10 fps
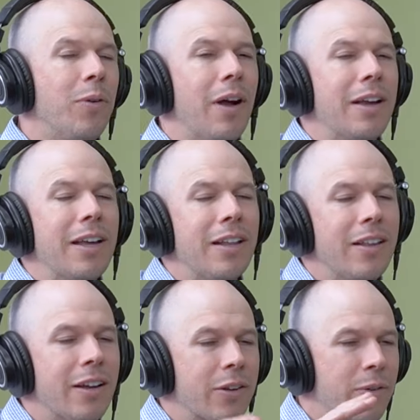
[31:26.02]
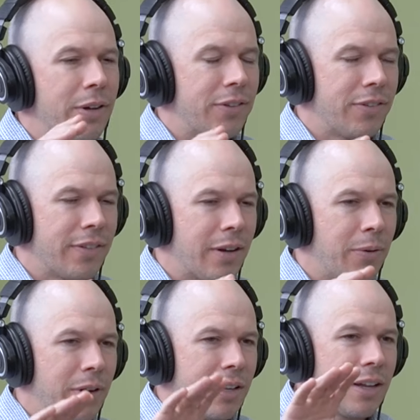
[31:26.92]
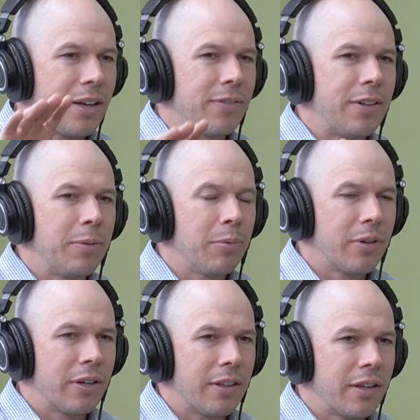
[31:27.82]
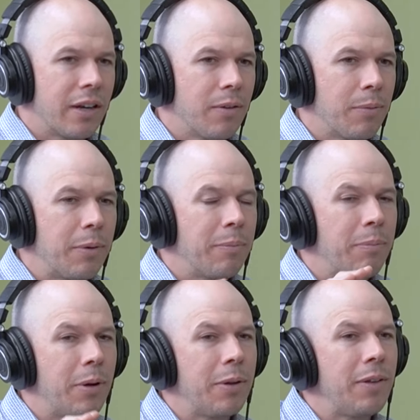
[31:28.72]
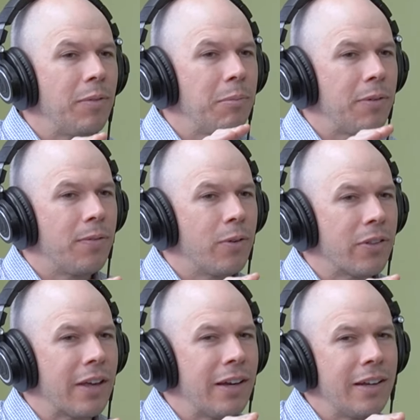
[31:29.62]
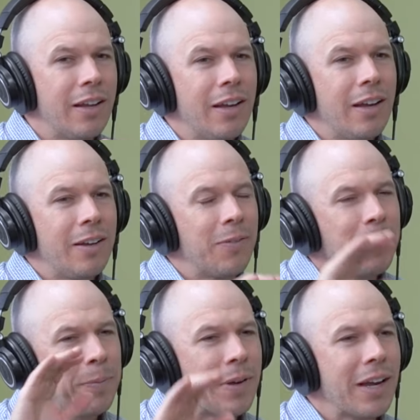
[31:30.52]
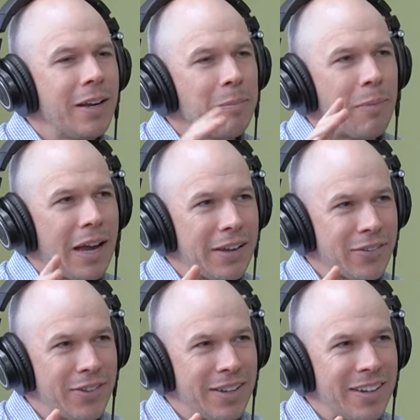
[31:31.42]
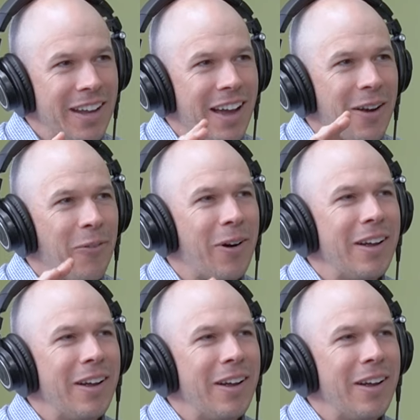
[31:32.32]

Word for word: So I got a lot of questions that I want to dive deeper into the government, but even before that, we've been kind of bashing it.